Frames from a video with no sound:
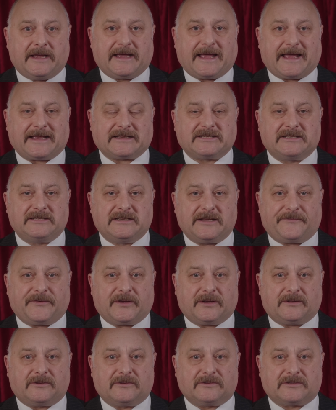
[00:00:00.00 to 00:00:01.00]
as
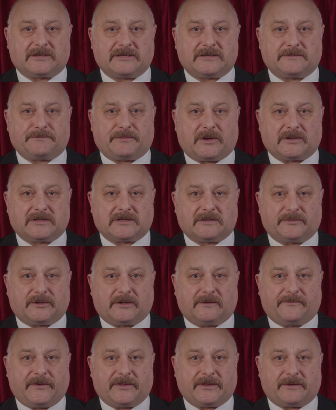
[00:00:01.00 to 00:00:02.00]
difficult as
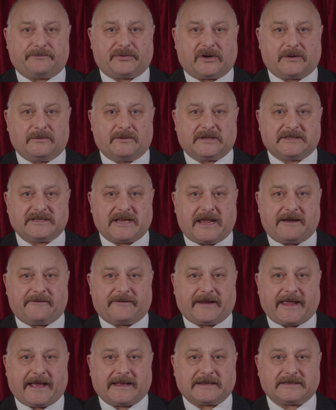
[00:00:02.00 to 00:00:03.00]
possible for the
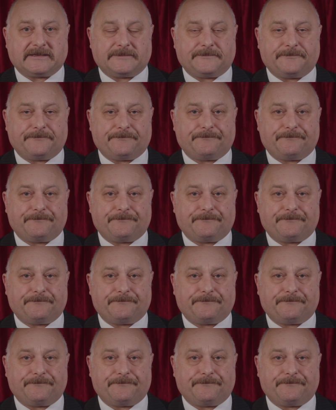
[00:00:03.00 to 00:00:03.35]
proletariat.